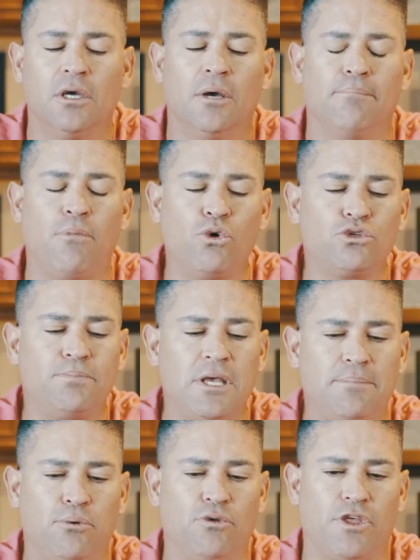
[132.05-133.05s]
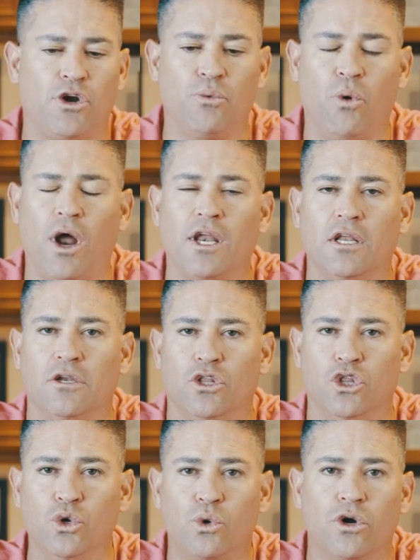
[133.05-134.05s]
Most people that are running
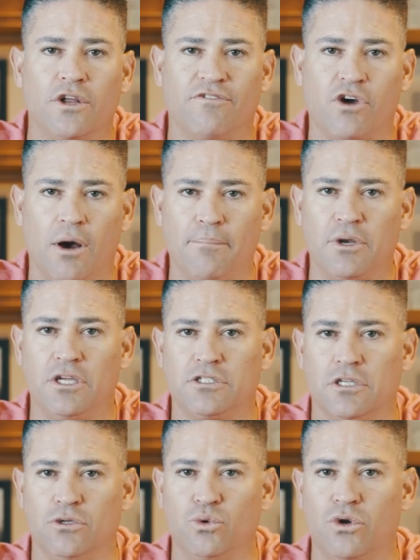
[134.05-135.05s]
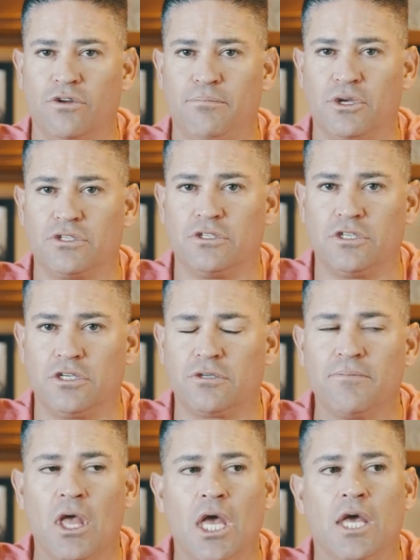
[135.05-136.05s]
lucrative companies and lucrative
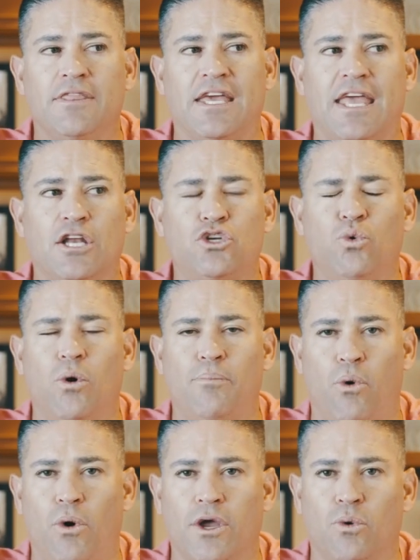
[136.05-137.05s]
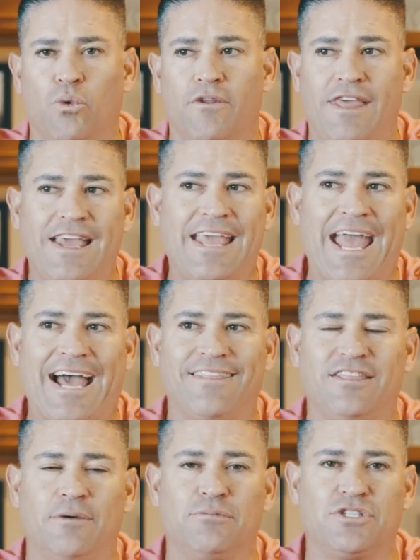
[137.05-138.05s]
businesses, they get to a point where they
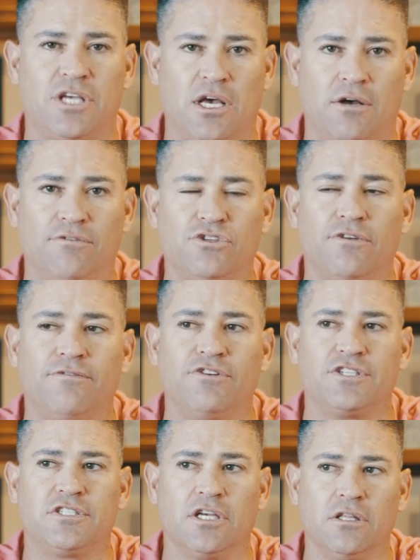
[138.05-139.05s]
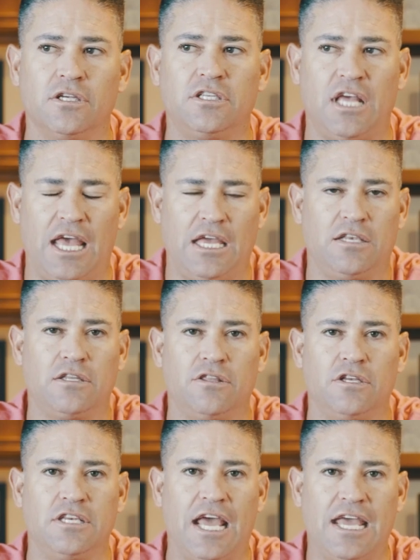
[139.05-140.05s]
can't themselves facilitate
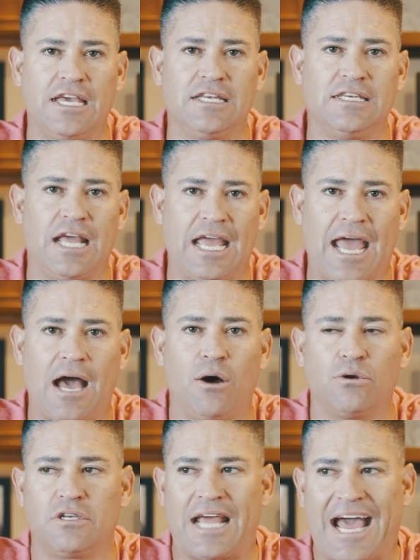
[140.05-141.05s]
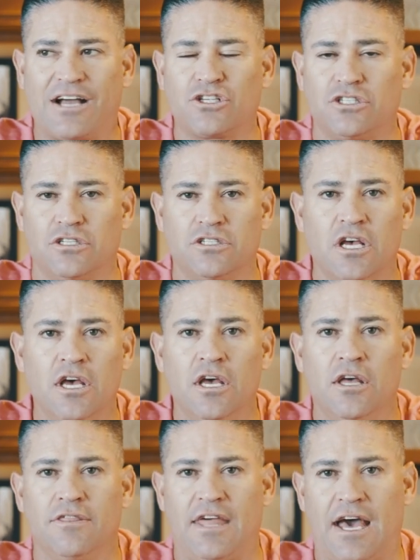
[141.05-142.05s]
the day in, day out taxes
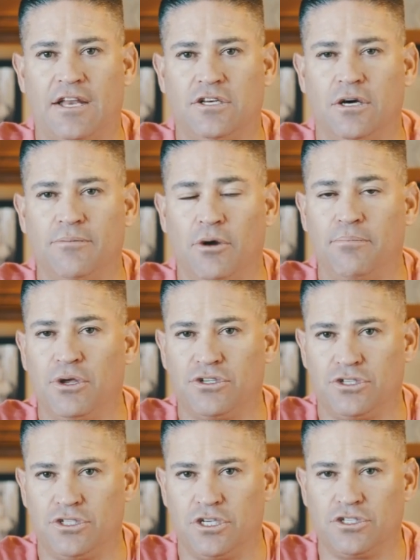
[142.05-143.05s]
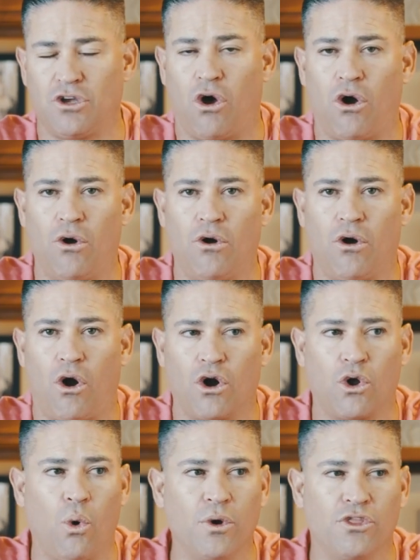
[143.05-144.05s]
that um, their businesses are, are
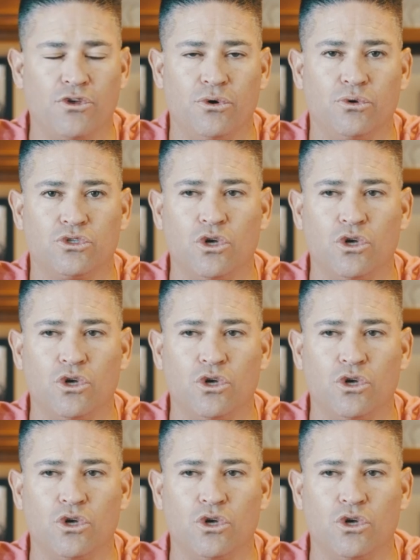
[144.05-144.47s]
going through.